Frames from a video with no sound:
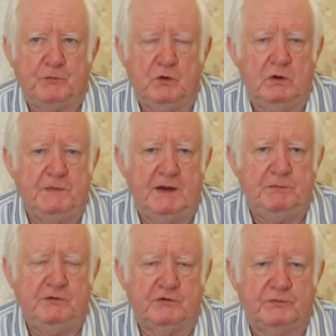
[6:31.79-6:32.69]
Or it may
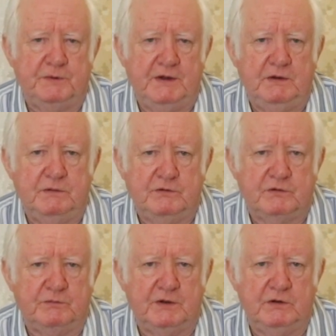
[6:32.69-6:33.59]
just be
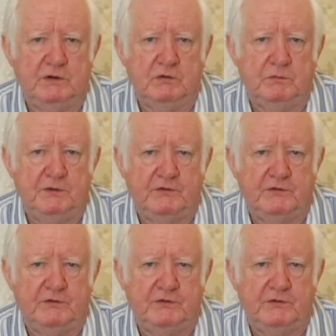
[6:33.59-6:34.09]
something that you